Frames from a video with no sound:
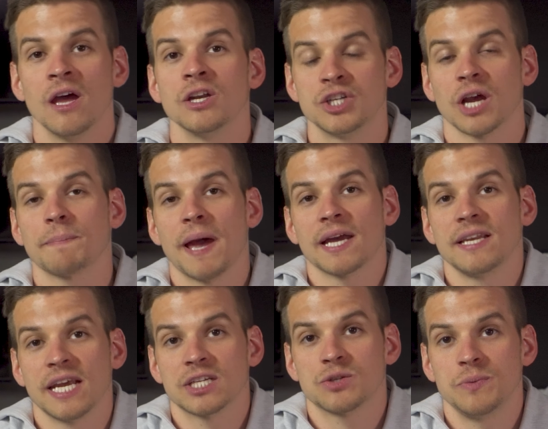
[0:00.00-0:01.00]
check back
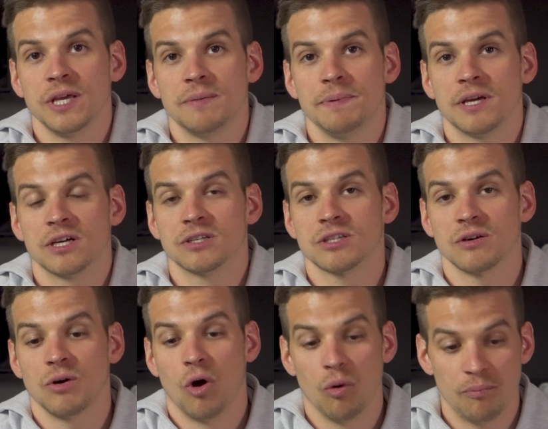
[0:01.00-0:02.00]
next week, because
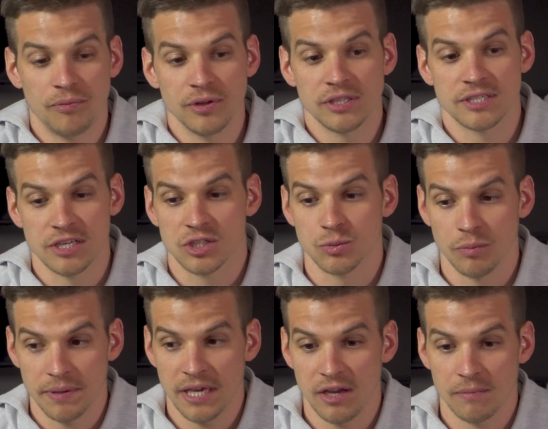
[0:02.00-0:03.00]
hopefully the sensor will
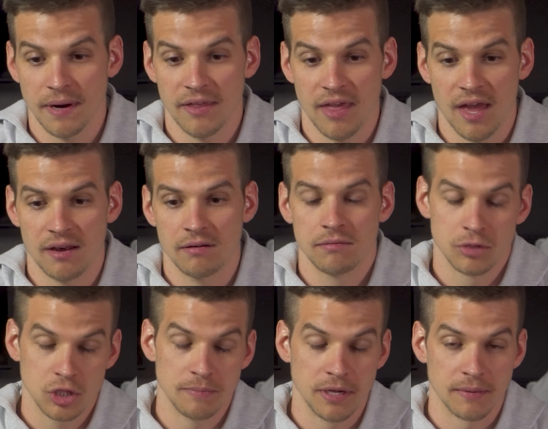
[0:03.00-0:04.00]
be here by then.
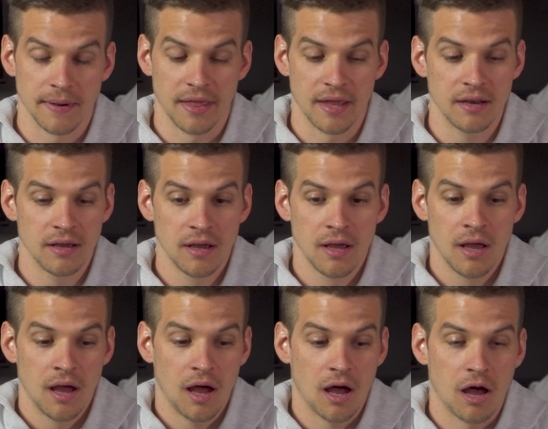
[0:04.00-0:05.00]
Should be here by then.
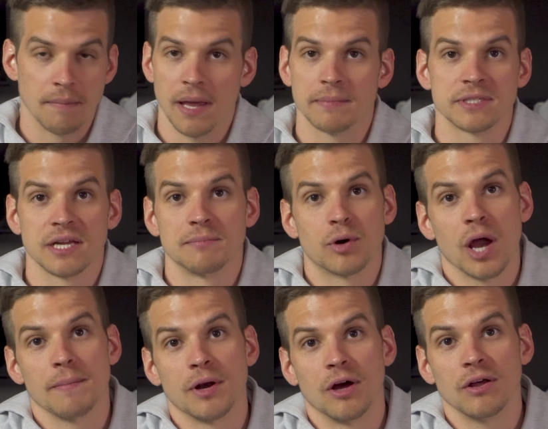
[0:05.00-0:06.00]
Amazon
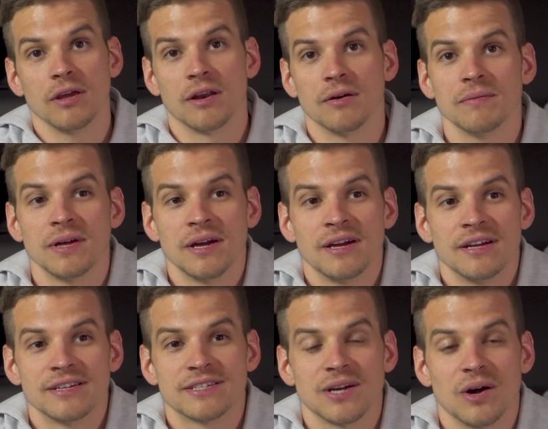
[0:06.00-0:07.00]
Prime and all, you know.
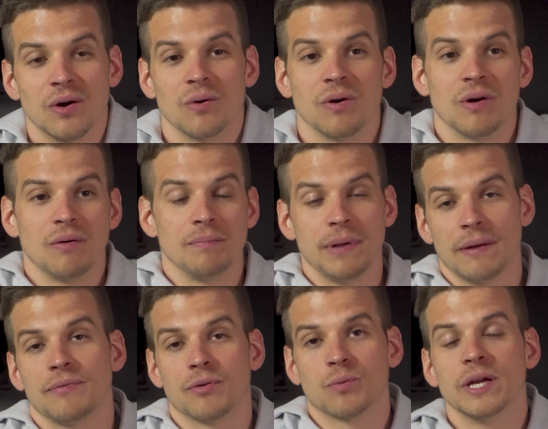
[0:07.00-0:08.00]
So be
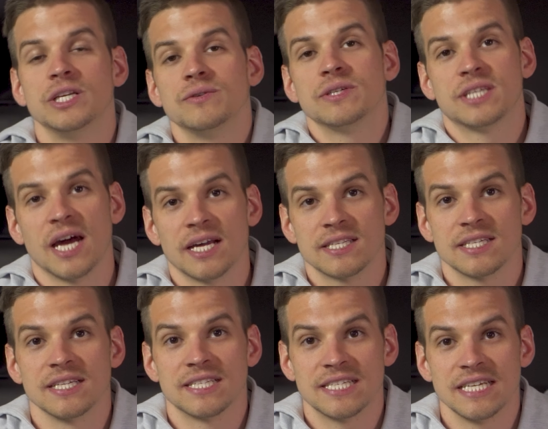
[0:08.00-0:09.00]
able to redo the test
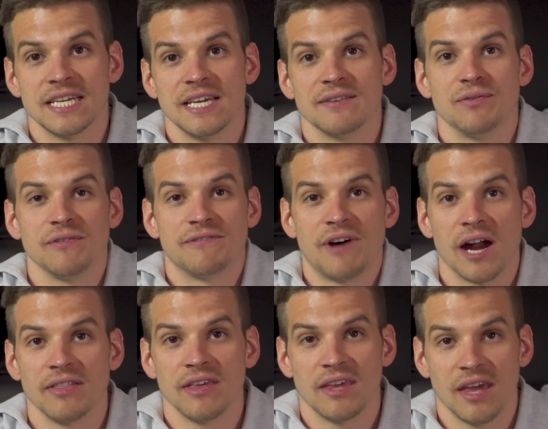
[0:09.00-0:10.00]
and see if we
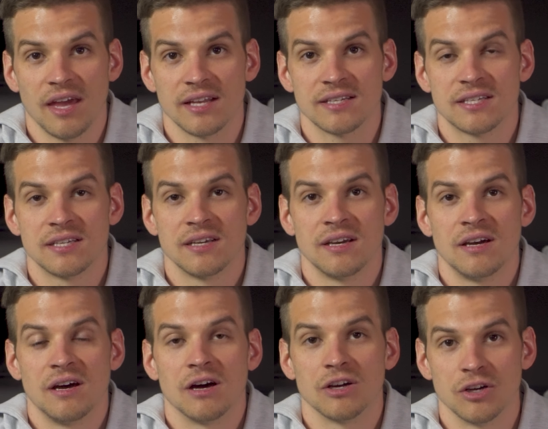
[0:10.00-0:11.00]
finally get
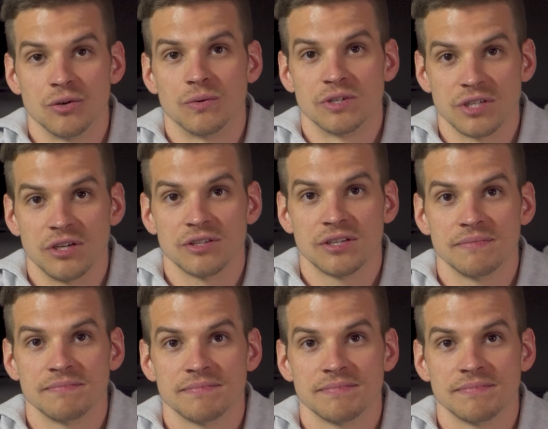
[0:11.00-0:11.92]
a good result.